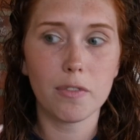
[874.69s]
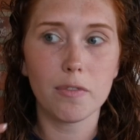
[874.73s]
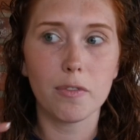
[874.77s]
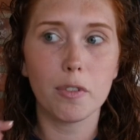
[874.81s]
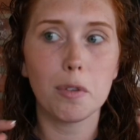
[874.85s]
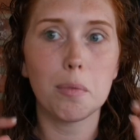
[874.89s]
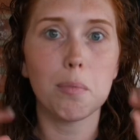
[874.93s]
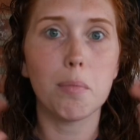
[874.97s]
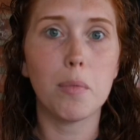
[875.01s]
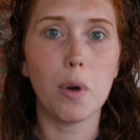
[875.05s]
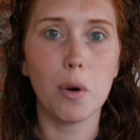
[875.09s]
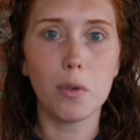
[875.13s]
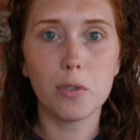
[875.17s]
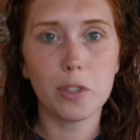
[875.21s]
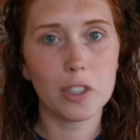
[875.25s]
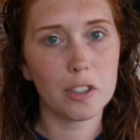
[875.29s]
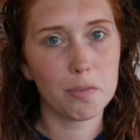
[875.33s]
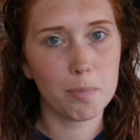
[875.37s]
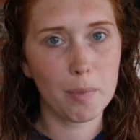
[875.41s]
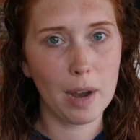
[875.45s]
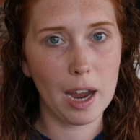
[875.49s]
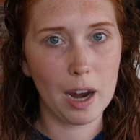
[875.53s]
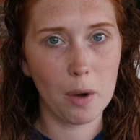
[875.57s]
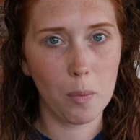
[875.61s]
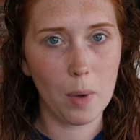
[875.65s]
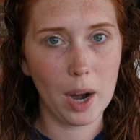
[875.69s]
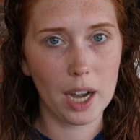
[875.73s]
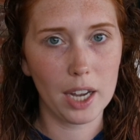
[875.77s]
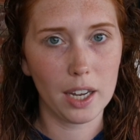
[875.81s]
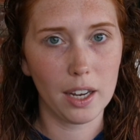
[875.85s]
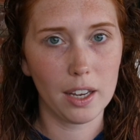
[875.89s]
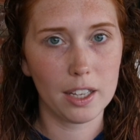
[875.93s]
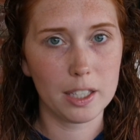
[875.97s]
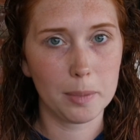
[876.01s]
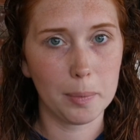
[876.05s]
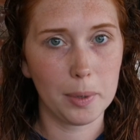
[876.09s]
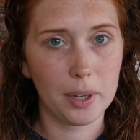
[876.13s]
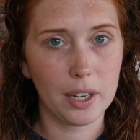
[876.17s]
for most of my wedding
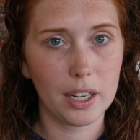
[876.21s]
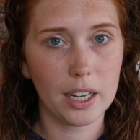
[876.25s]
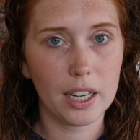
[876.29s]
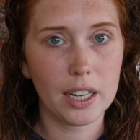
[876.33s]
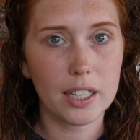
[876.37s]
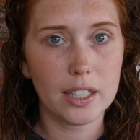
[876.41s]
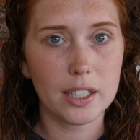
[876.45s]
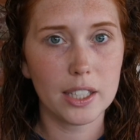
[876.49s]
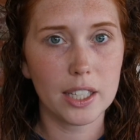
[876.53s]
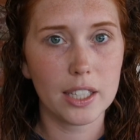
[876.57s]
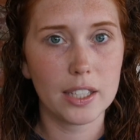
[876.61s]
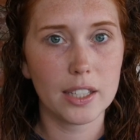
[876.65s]
experience,